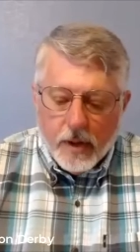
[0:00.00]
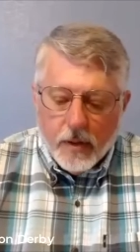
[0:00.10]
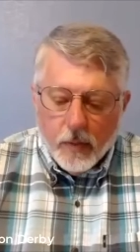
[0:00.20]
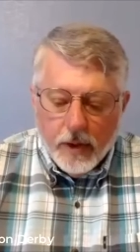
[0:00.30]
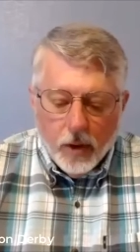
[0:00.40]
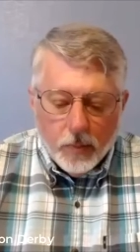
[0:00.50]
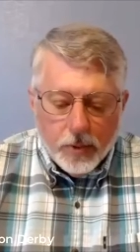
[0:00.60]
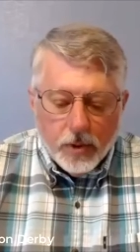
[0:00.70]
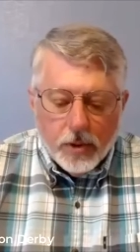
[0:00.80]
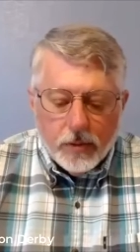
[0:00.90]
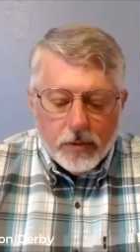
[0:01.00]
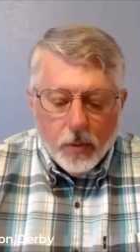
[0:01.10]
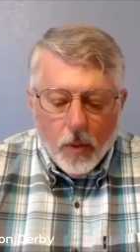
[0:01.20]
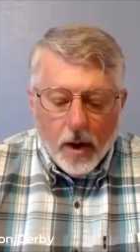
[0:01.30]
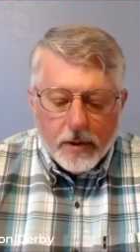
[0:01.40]
We don't pollute the
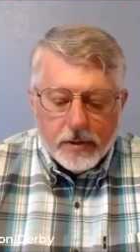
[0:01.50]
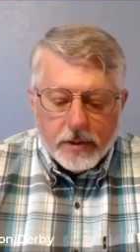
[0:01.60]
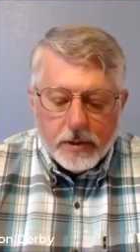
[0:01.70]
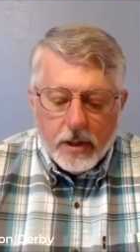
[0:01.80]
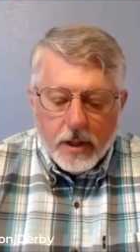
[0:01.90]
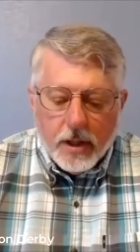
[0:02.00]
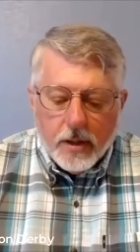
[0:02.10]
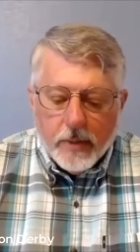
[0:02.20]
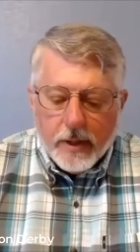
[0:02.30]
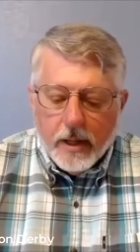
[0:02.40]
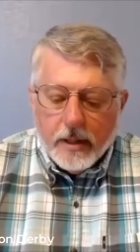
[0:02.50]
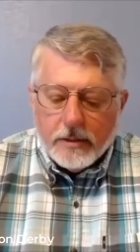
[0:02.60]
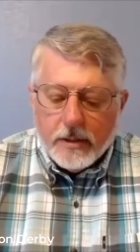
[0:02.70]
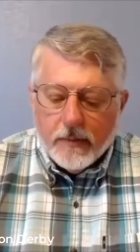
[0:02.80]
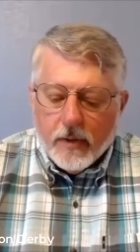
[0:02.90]
waters because
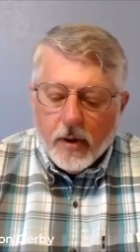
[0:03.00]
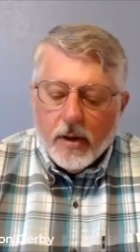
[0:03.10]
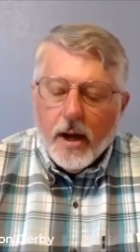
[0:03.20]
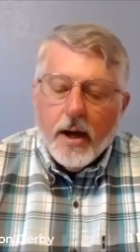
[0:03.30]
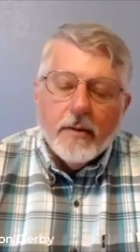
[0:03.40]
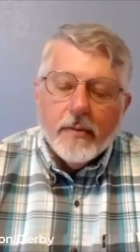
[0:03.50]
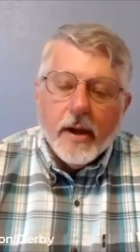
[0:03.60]
of our love